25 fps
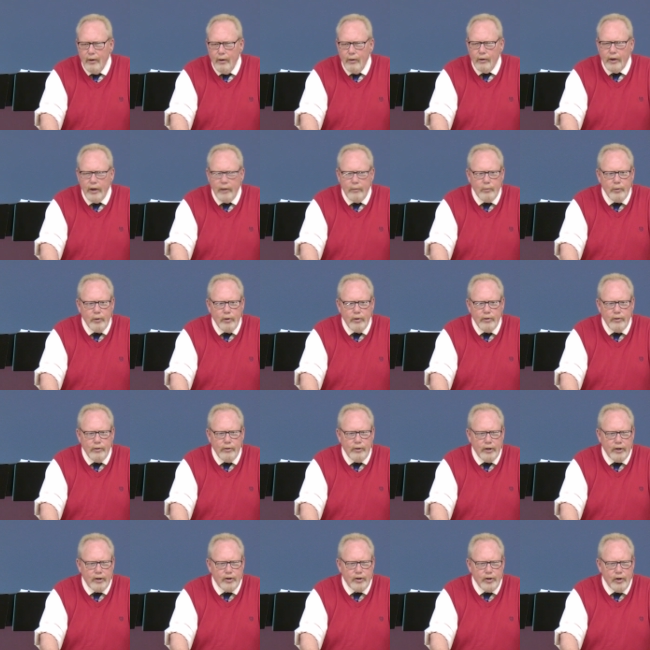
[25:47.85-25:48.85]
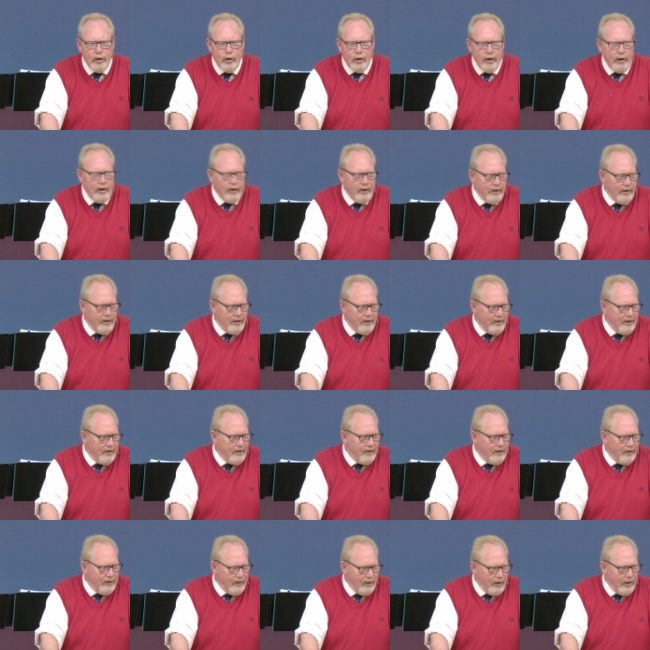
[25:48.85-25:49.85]
Okay, put it in your dictionary.
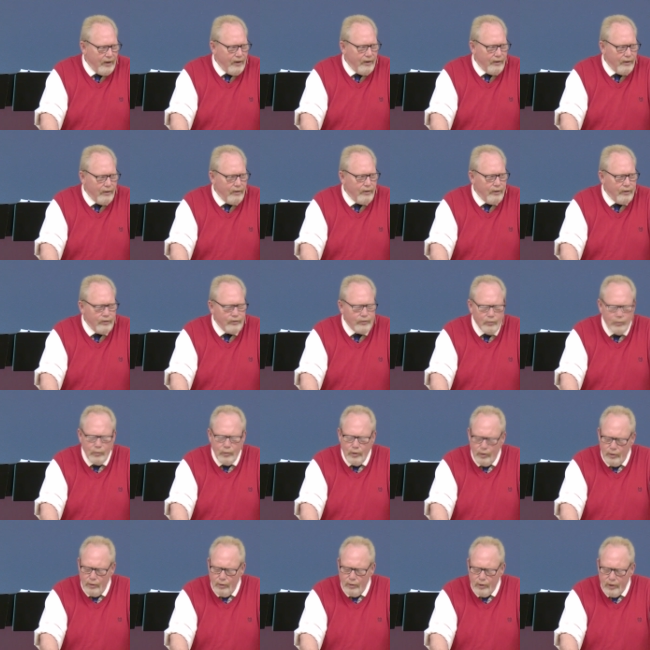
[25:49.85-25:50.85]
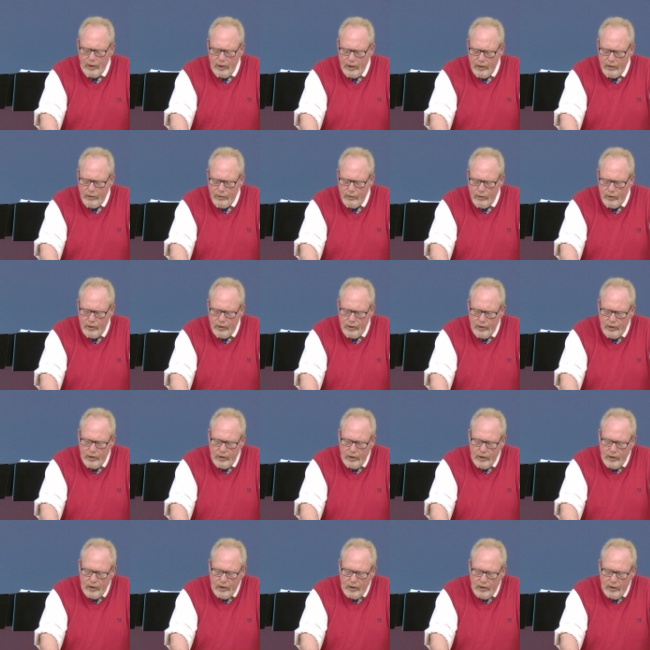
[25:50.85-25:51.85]
Yeah, it's a word. Okay, good.
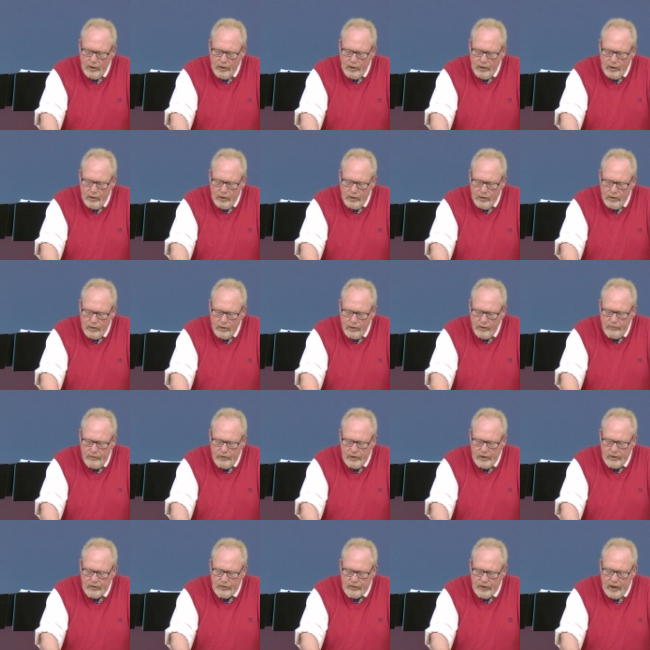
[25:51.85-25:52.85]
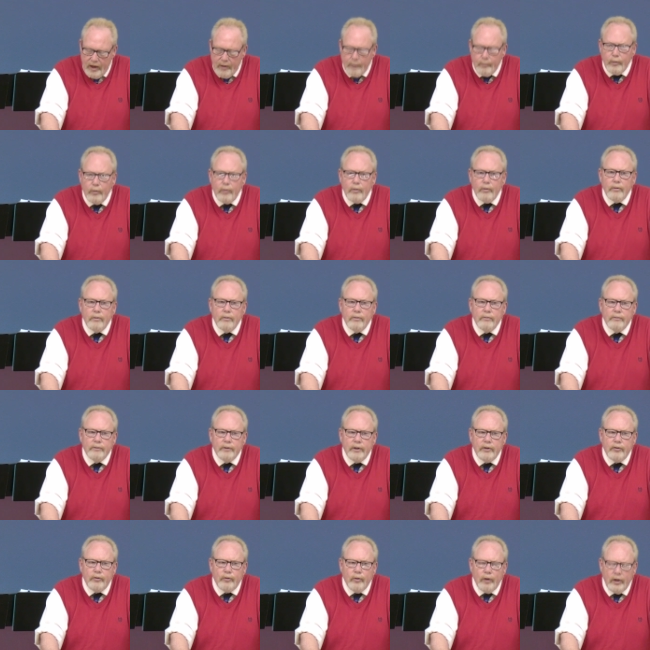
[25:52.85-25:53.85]
Live the example
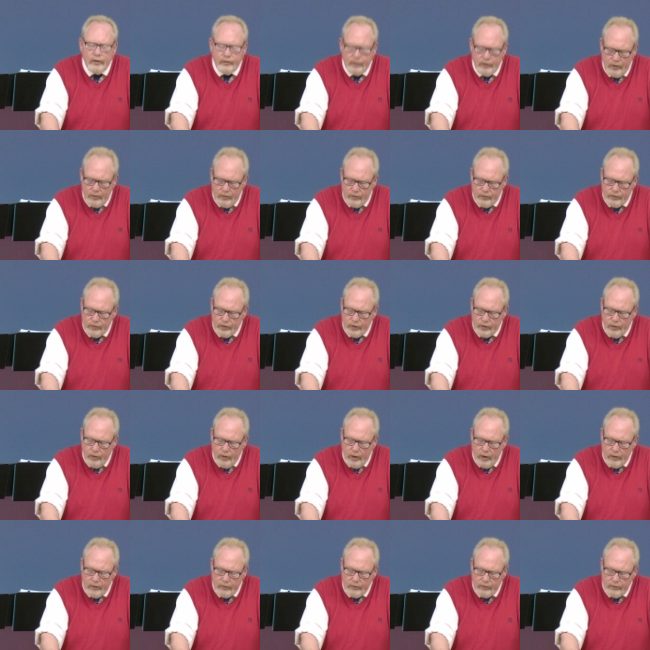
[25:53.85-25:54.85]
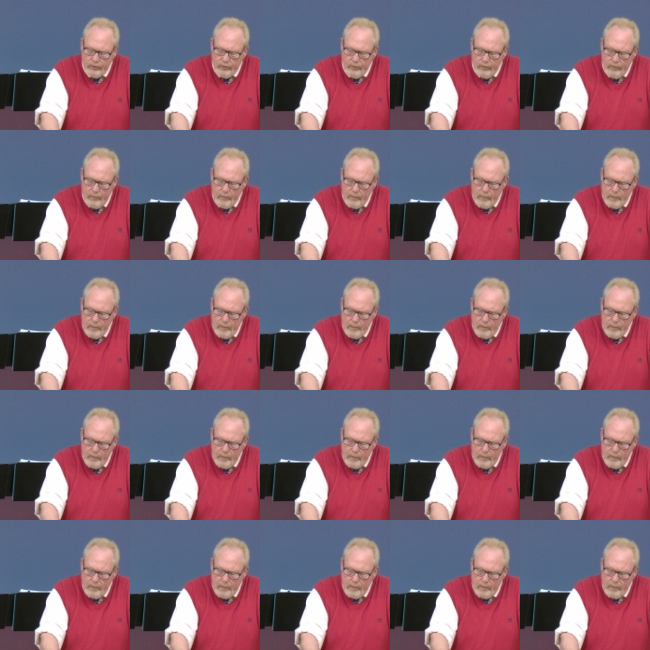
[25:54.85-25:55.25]
that draws others to Christ.